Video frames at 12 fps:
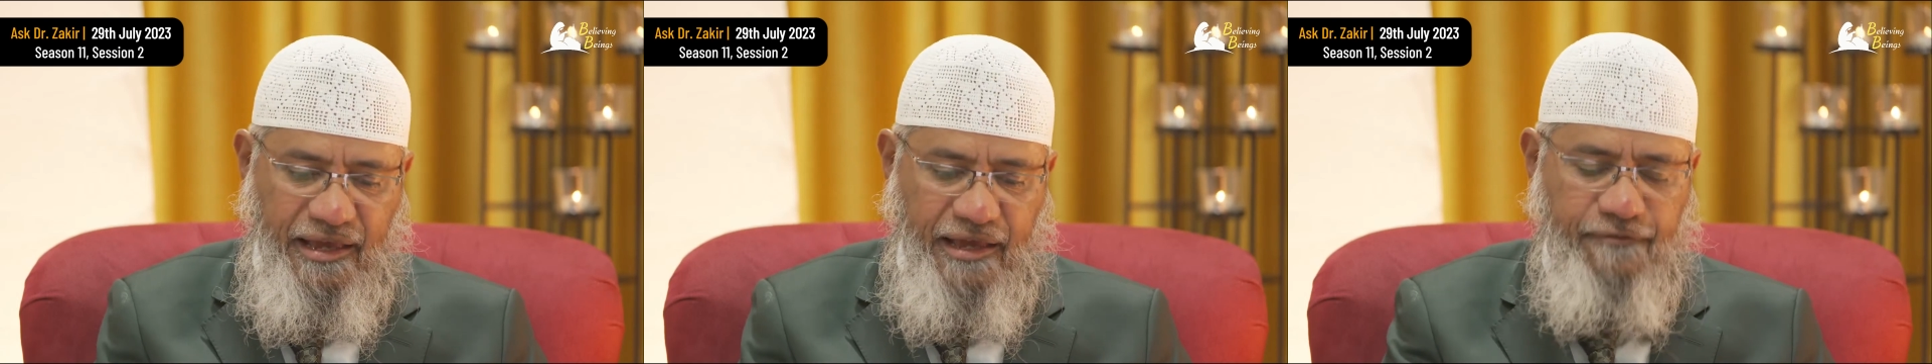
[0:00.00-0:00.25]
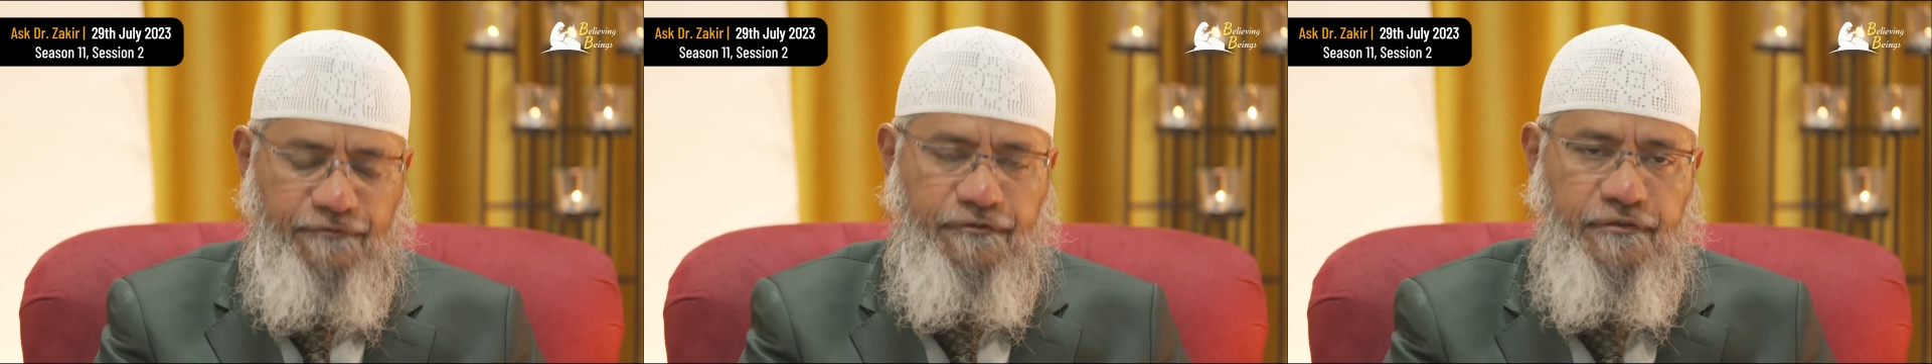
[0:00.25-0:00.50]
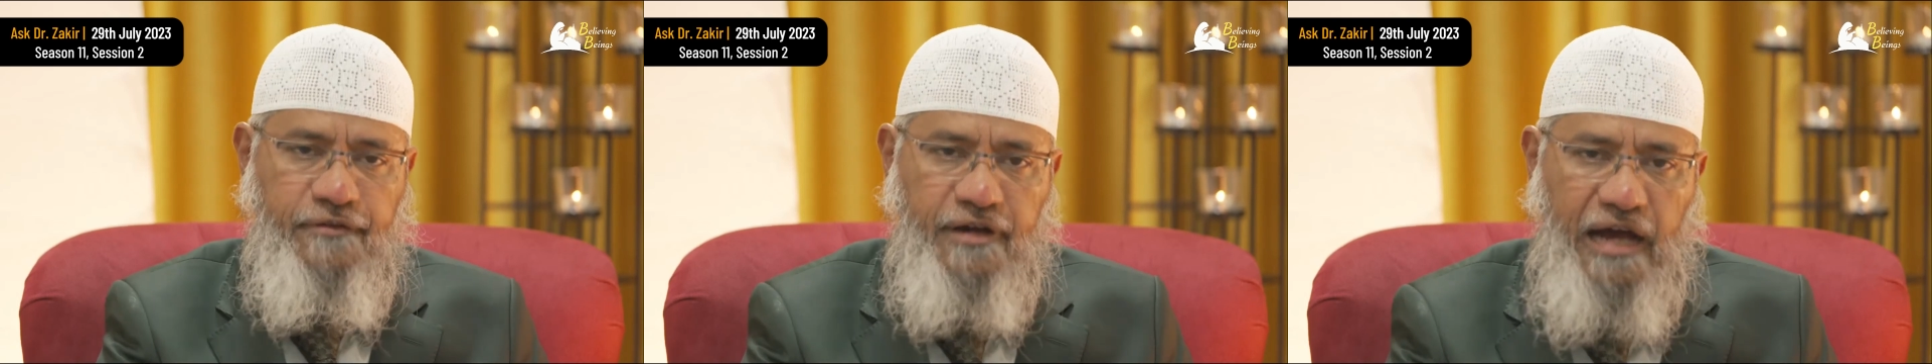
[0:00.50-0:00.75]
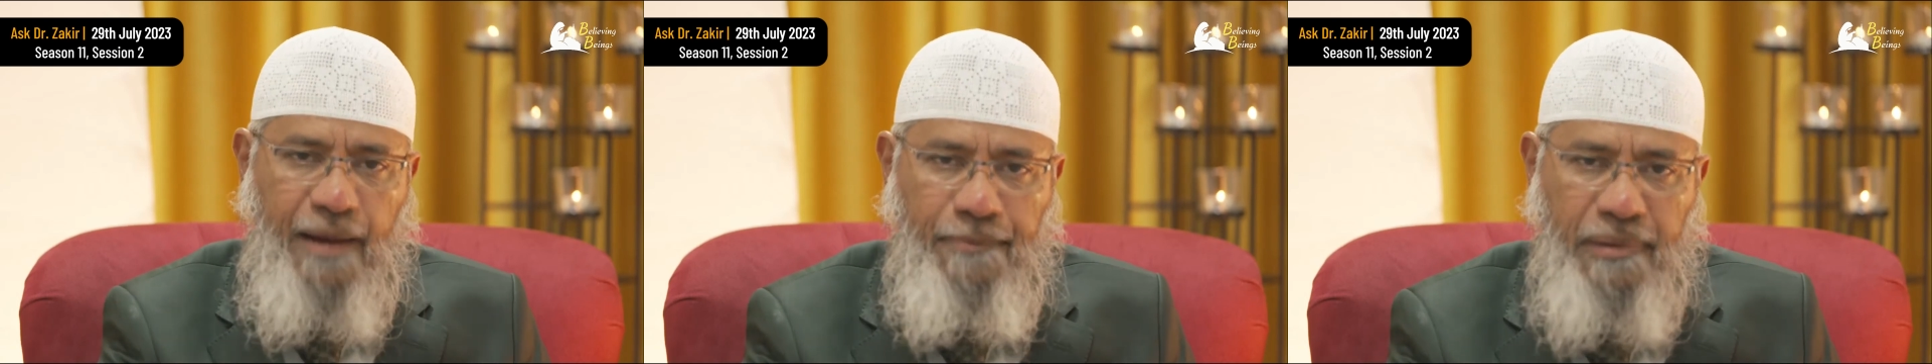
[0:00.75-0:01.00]
If
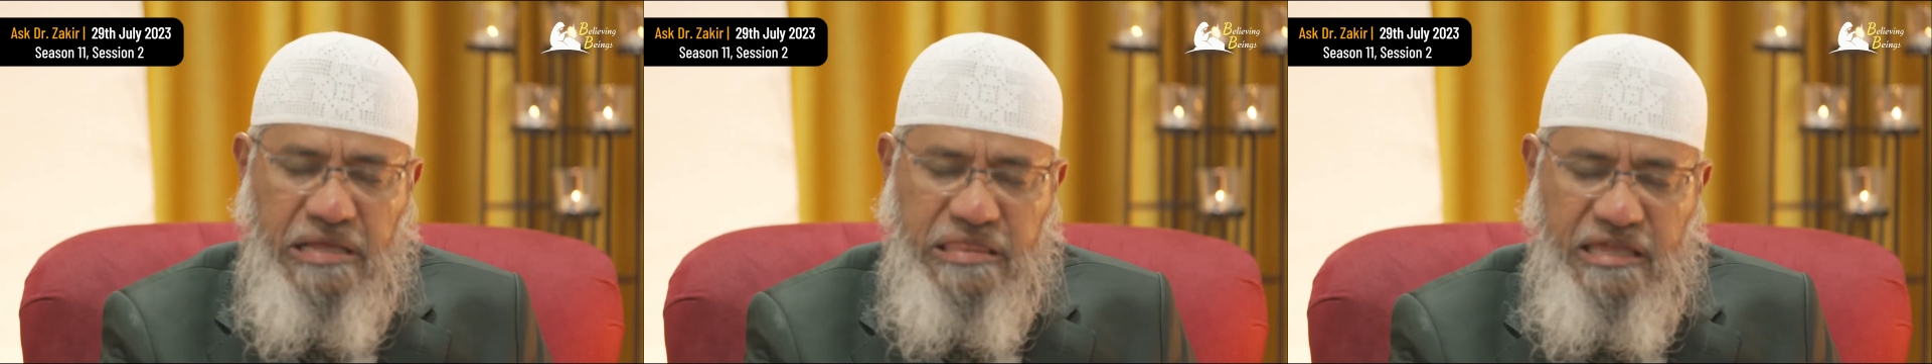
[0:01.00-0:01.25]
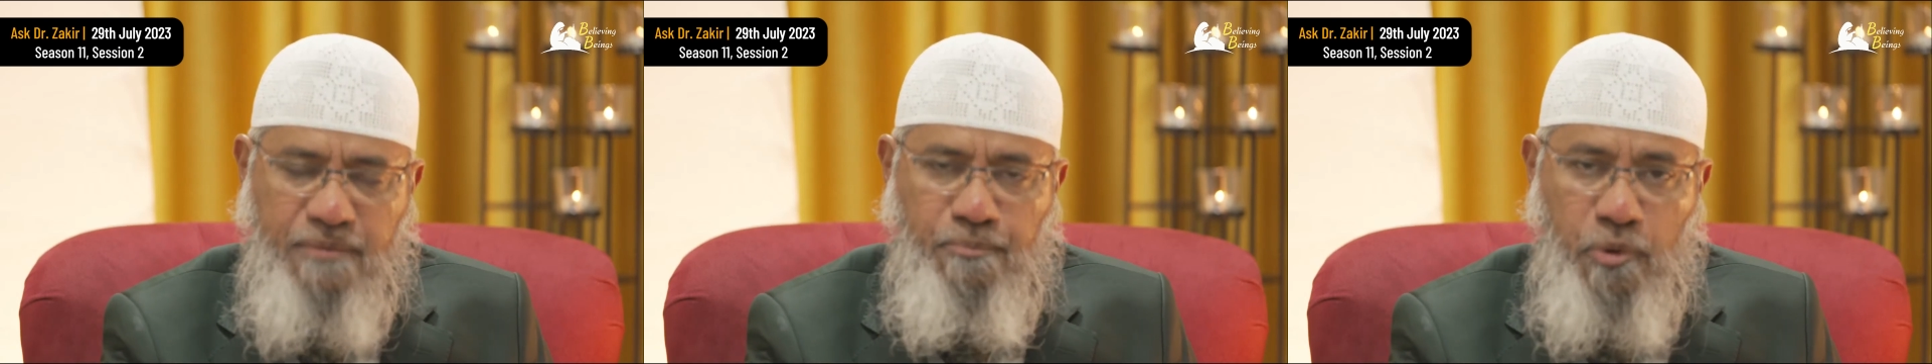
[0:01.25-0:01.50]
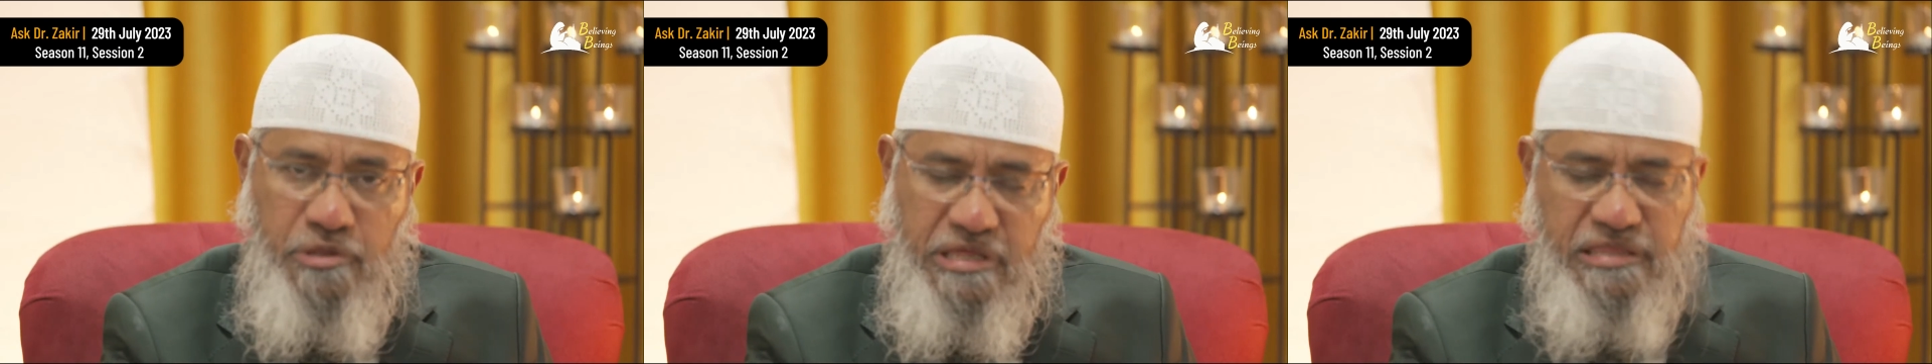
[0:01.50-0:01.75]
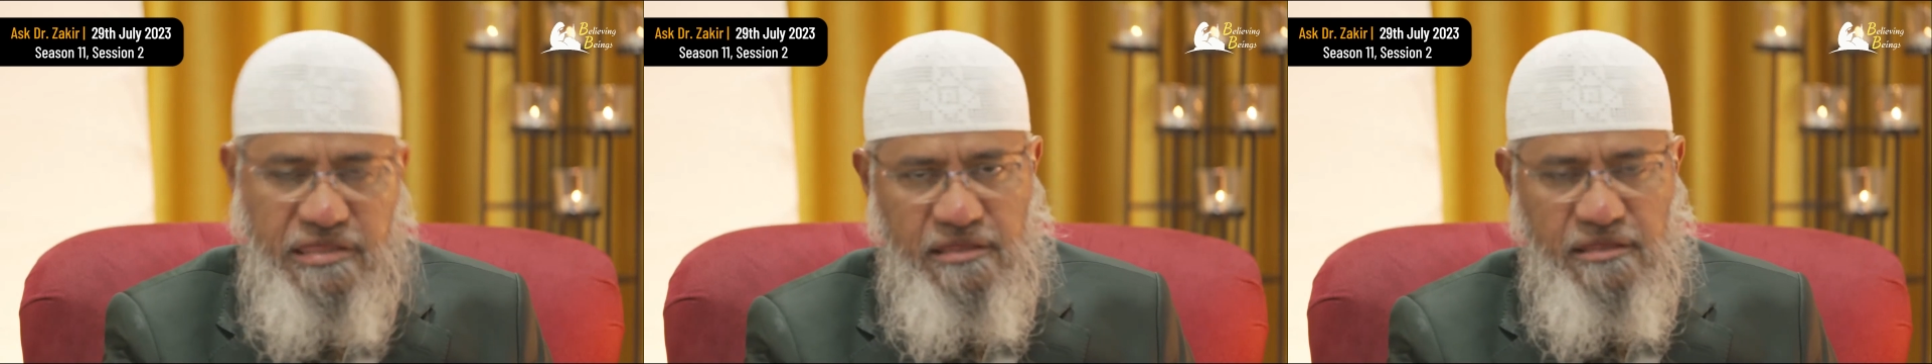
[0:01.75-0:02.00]
a person
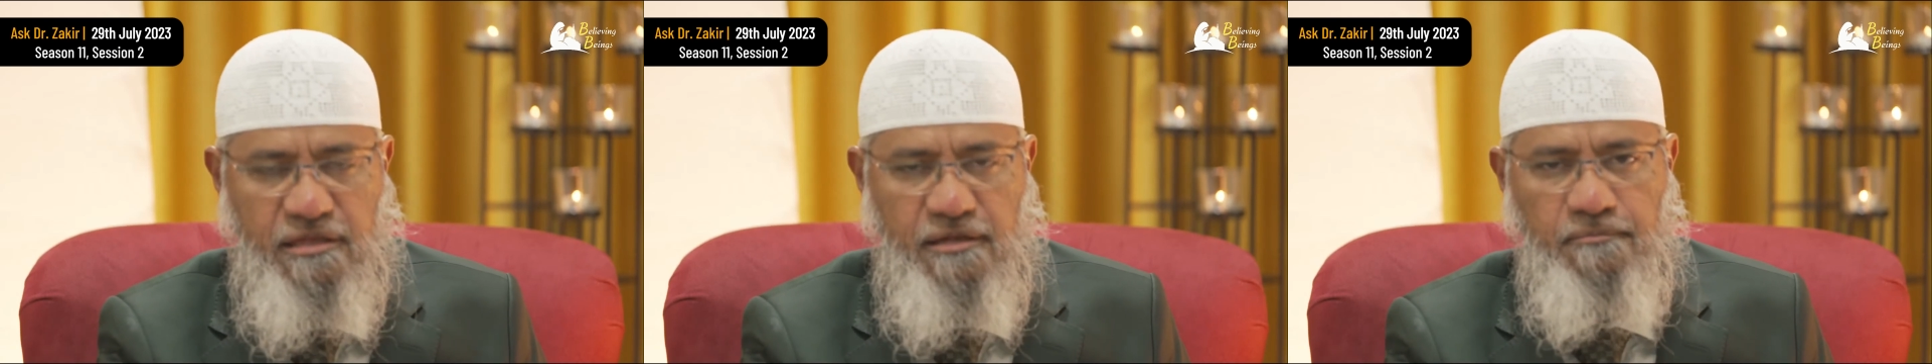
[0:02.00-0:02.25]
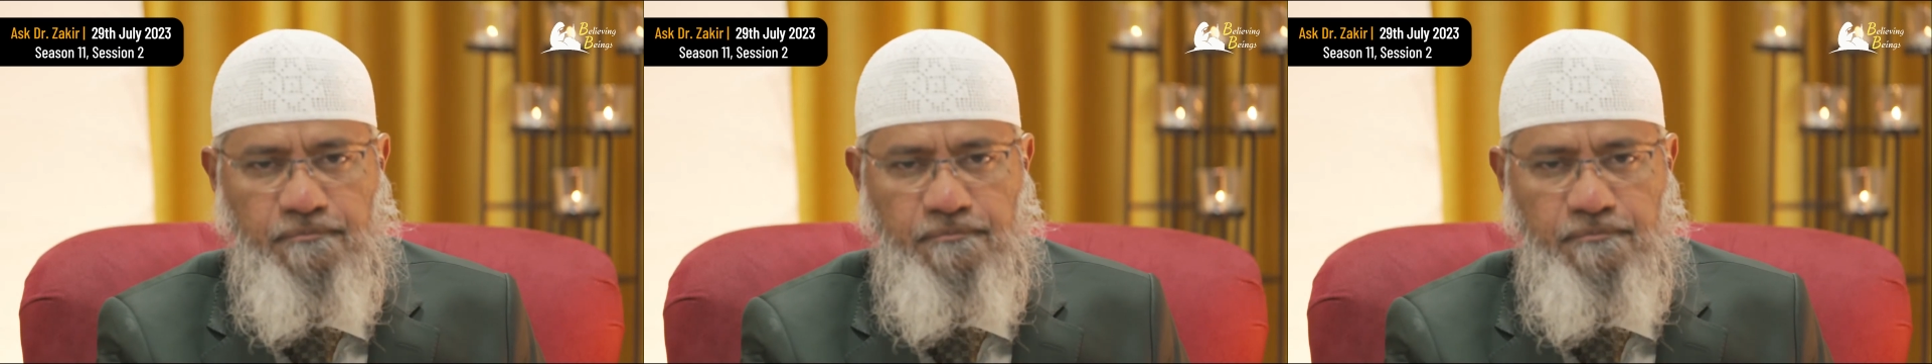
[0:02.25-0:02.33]
possesses